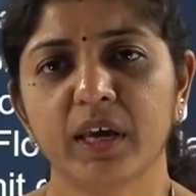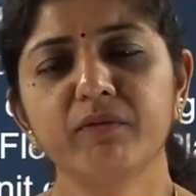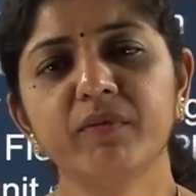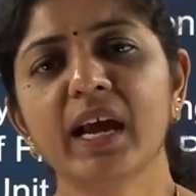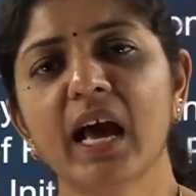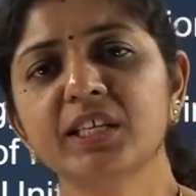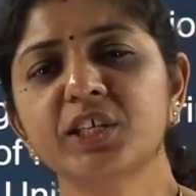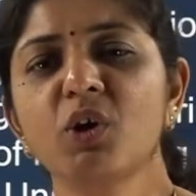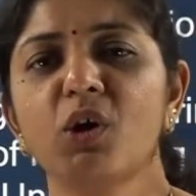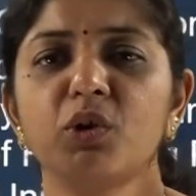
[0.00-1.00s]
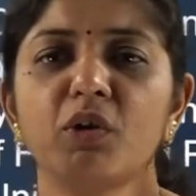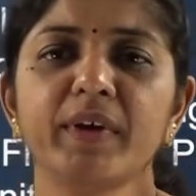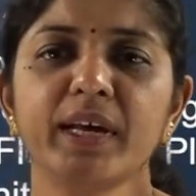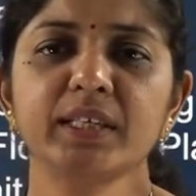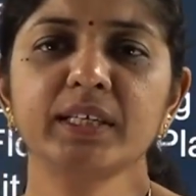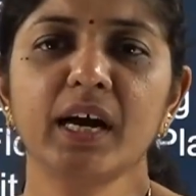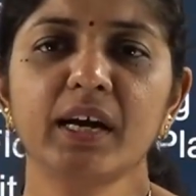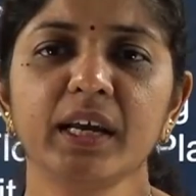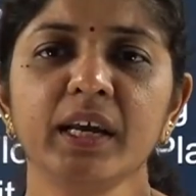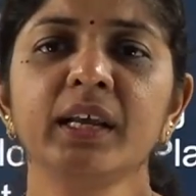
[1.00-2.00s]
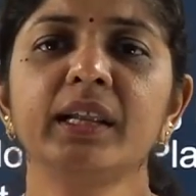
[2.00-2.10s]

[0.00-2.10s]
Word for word: If they ask you out of NCERT,